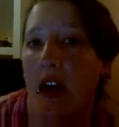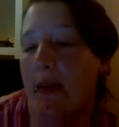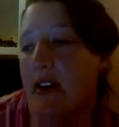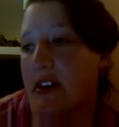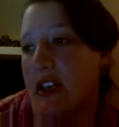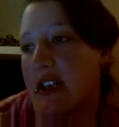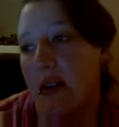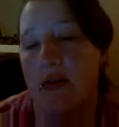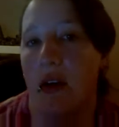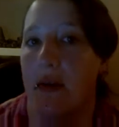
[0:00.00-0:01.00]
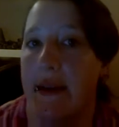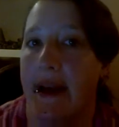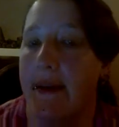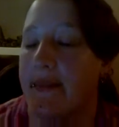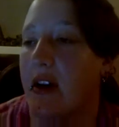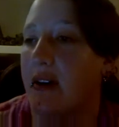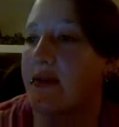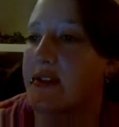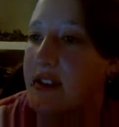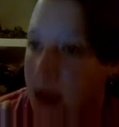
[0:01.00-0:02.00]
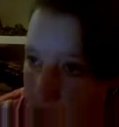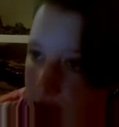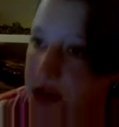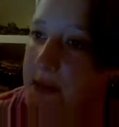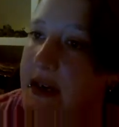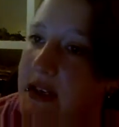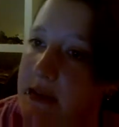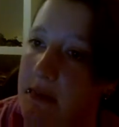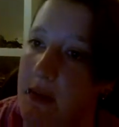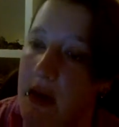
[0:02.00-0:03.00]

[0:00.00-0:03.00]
Because I don't know yet. I've still got to speak to my